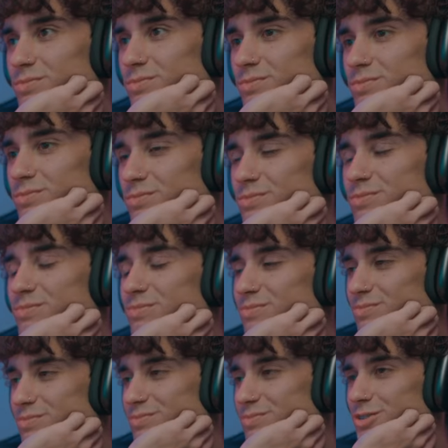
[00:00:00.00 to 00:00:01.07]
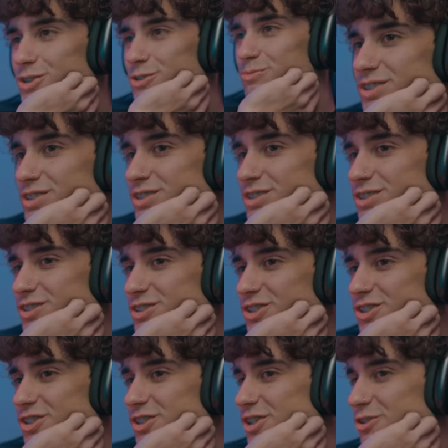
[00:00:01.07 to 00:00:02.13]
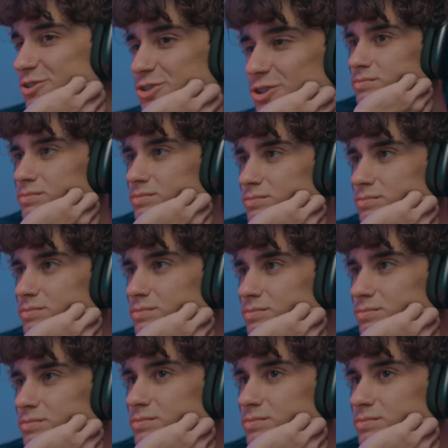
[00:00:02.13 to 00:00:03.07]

the smile. He just knows all. Guess out.